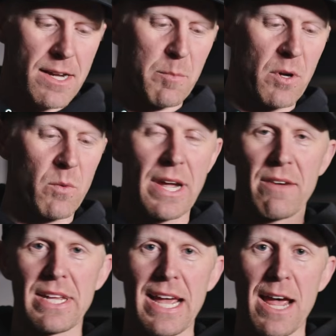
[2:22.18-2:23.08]
up, we
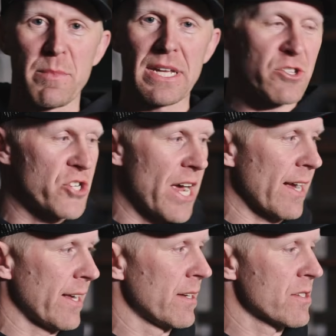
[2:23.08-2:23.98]
have the Ambient
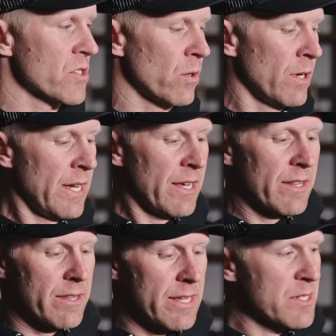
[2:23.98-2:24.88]
Jacket. So
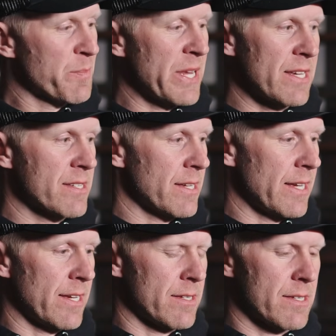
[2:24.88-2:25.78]
this piece
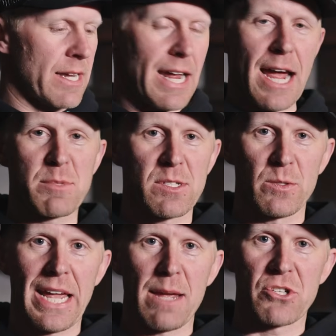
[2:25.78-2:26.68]
is an absolute
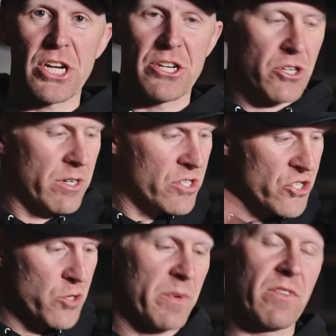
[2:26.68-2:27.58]
game changer.
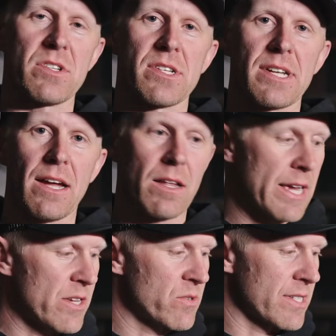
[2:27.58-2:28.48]
Super versatile. I
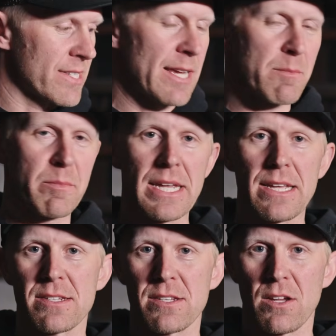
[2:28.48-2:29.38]
use the same
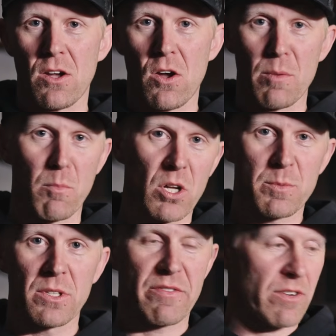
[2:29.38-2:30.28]
piece on
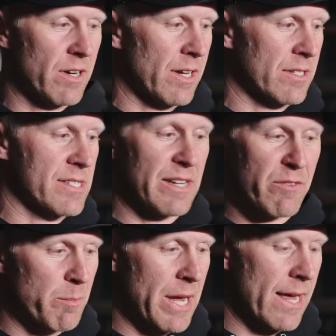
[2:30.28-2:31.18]
multiple different hunts,
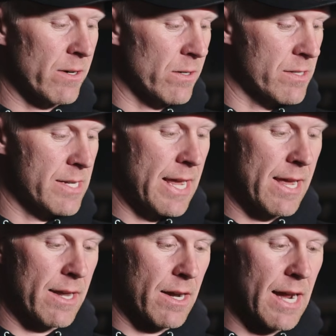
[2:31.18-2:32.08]
different patterns,
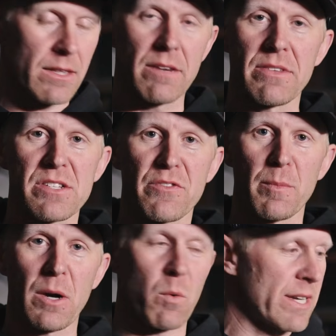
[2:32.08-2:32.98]
and I love this for
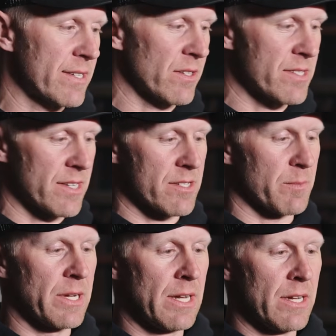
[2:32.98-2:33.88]
my whitetail
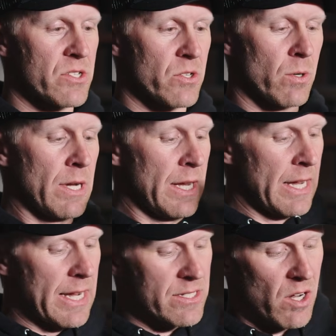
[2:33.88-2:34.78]
system. So
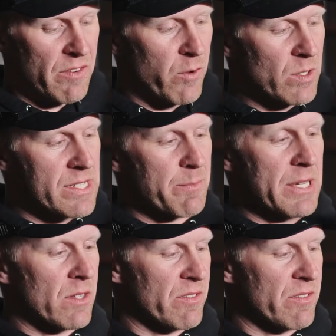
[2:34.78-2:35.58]
it's got a full zip down the